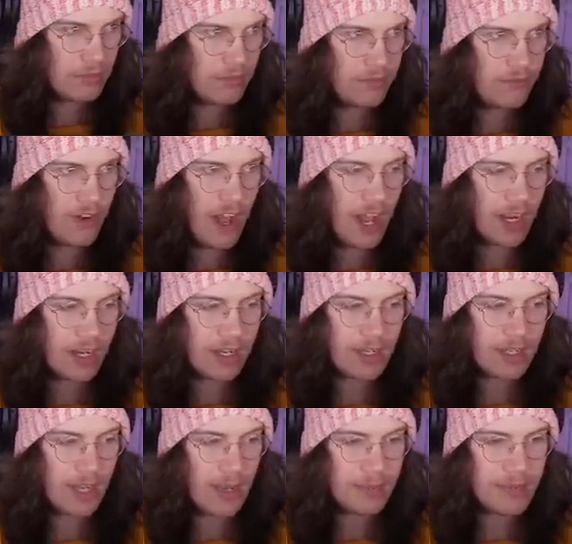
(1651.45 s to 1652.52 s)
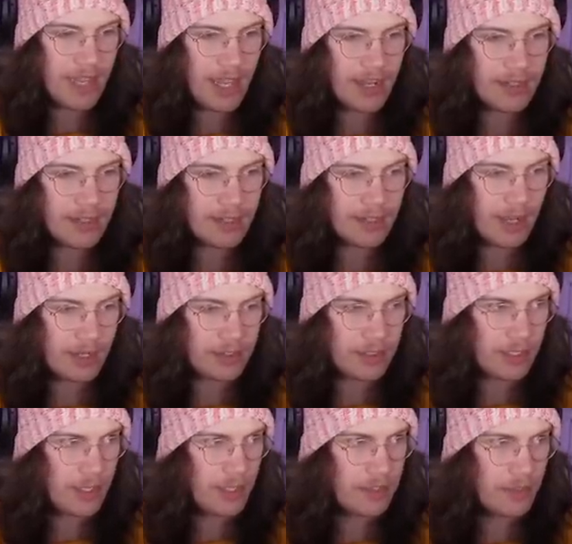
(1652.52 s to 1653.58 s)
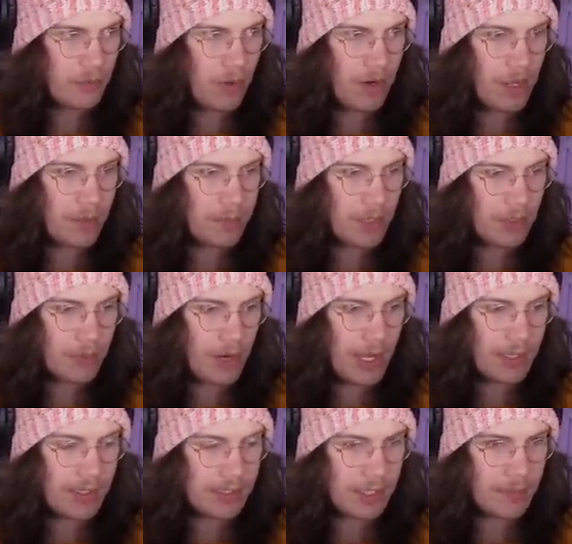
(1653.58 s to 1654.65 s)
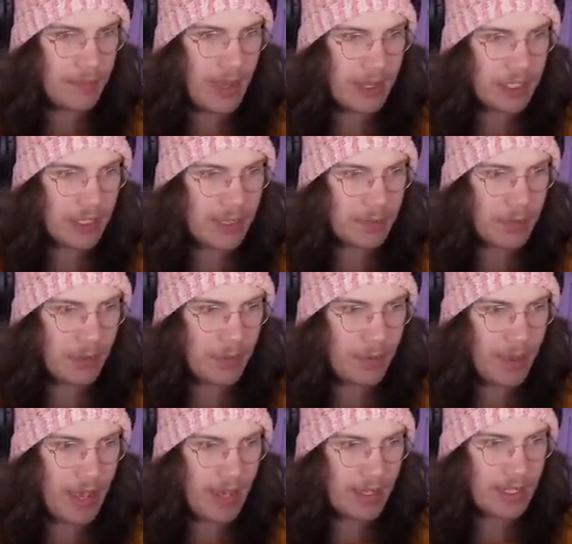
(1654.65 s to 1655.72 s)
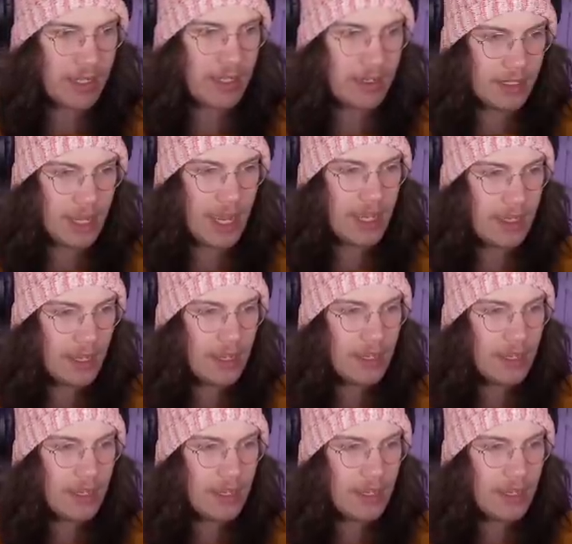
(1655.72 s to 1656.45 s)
Fuck. I'm dead. I got the one up though, right? That's gonna magically bring me back. Okay,